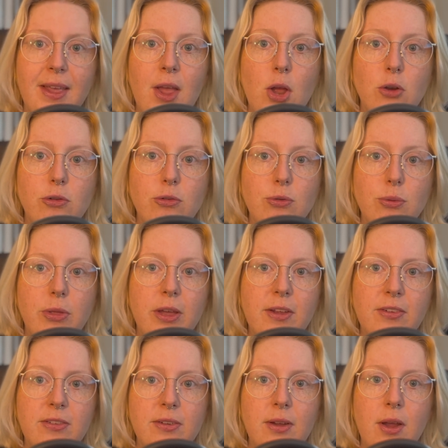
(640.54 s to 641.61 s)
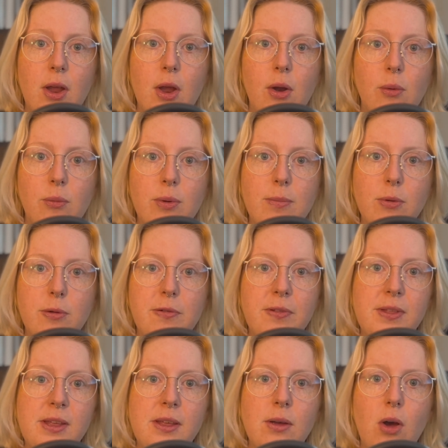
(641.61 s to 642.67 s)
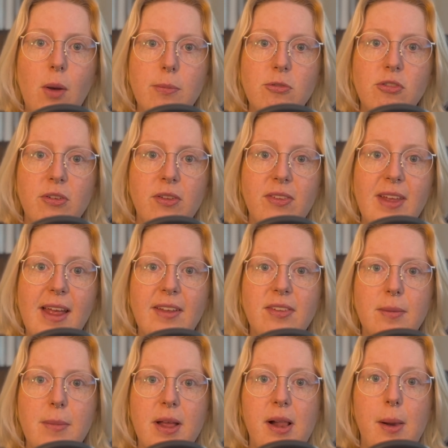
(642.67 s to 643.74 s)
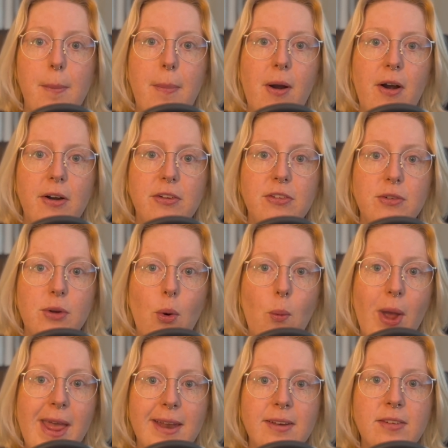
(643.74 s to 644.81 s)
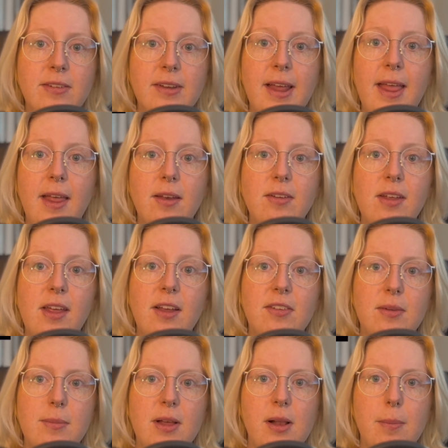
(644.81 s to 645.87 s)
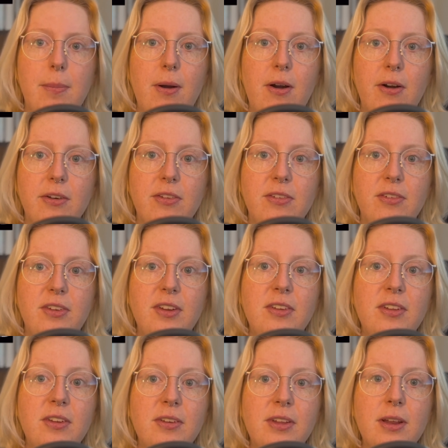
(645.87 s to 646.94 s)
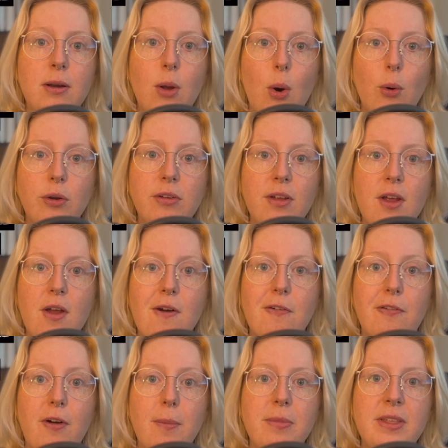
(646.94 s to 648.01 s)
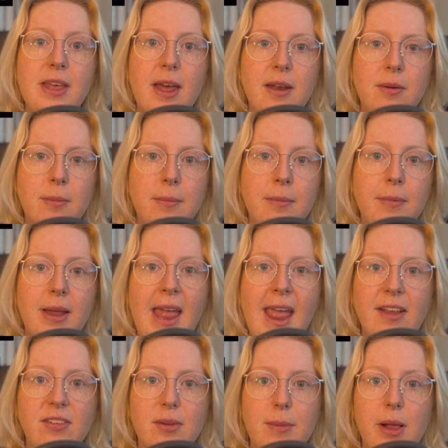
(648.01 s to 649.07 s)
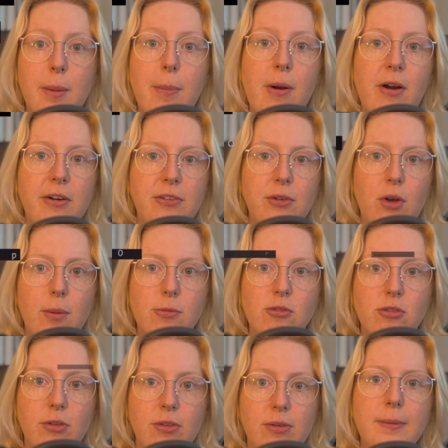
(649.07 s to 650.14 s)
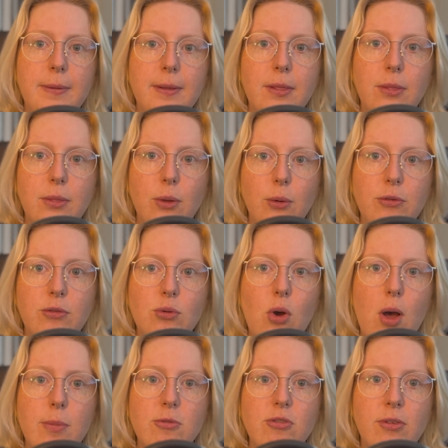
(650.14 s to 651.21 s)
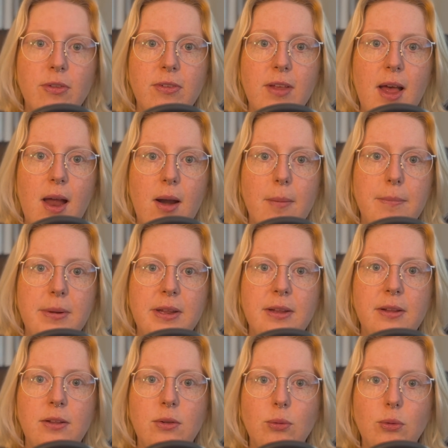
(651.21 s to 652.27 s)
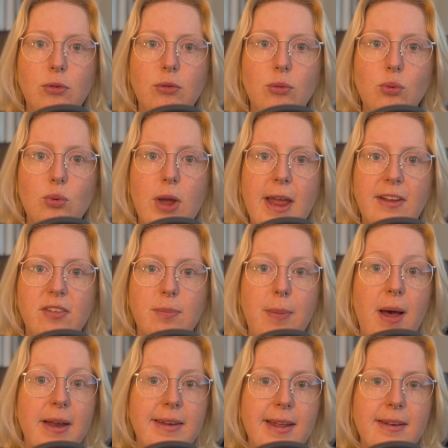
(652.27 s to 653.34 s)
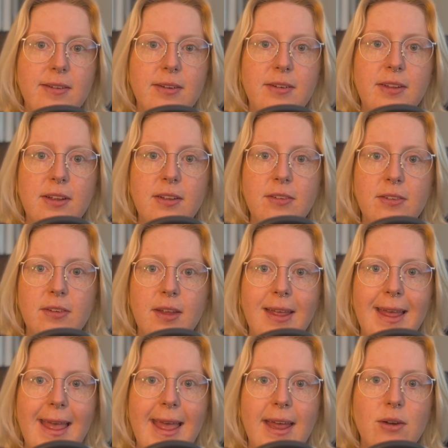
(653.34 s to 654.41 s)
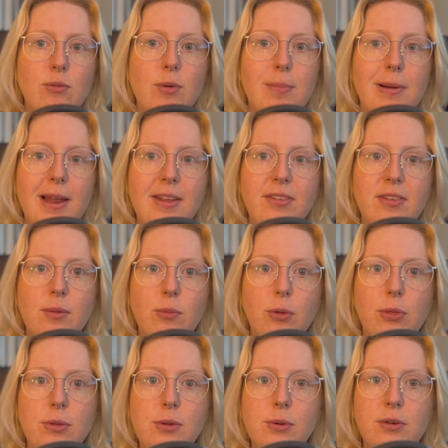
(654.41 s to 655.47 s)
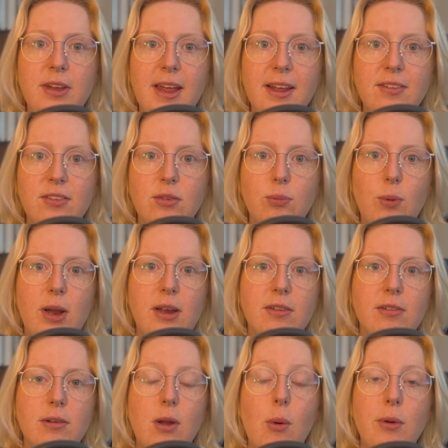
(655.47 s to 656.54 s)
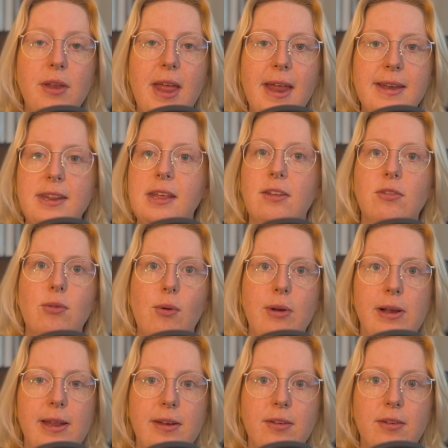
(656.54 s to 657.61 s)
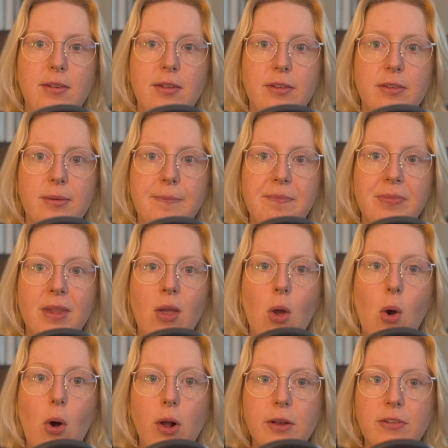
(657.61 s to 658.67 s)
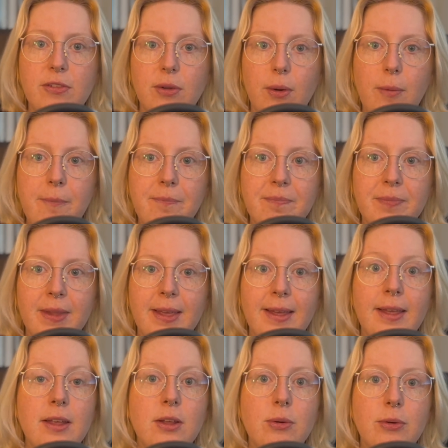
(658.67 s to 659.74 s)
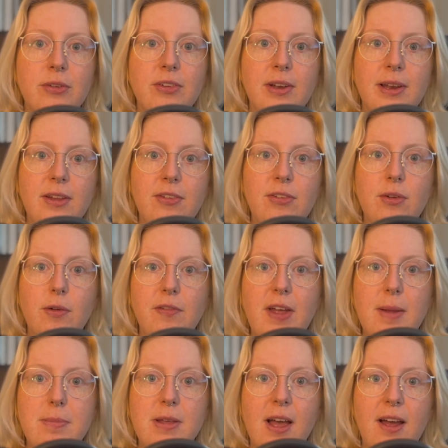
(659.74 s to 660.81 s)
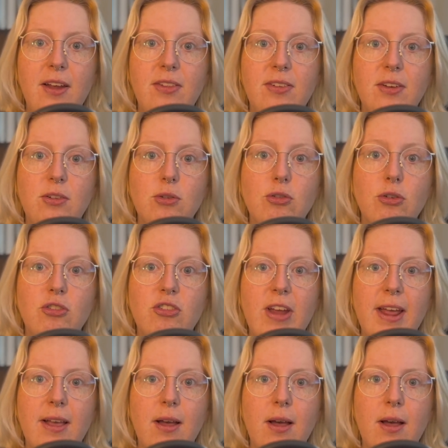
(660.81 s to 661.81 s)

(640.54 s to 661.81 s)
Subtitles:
To do this, remove the options XML parse noEnd and XML parse dtd-load from the enum XML parser options. Those two options are being used to expand entities and replace them with new text, as well as load any external entities. Also, here is a list of APIs that you should check